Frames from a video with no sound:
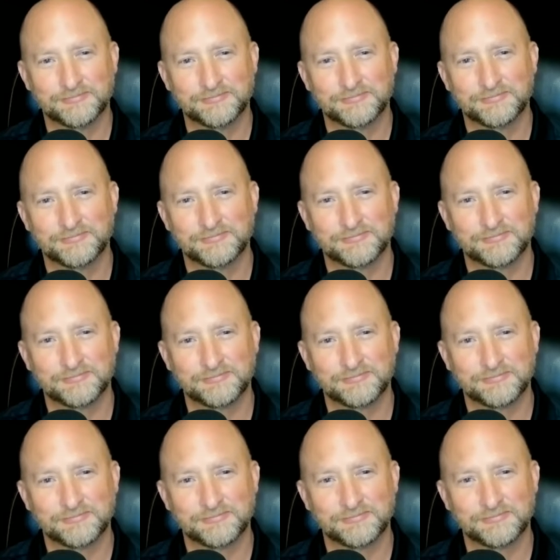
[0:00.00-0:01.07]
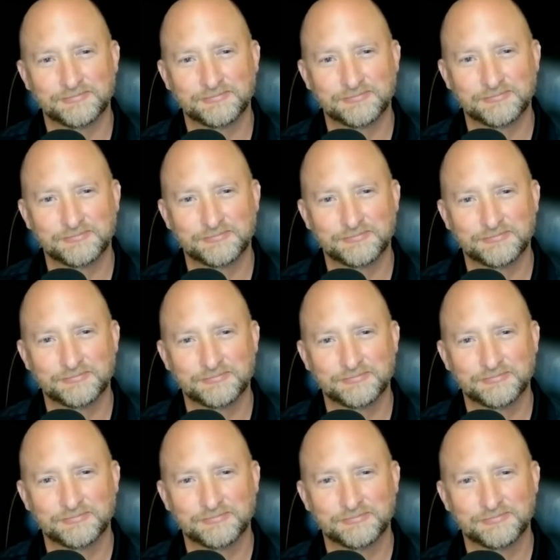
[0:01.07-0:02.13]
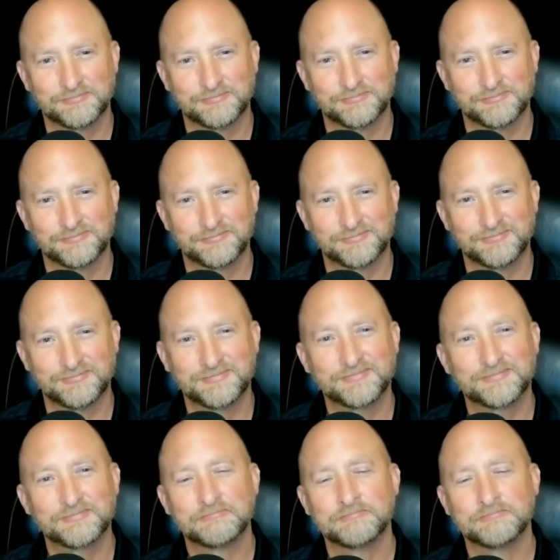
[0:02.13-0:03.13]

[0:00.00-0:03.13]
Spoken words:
[no speech]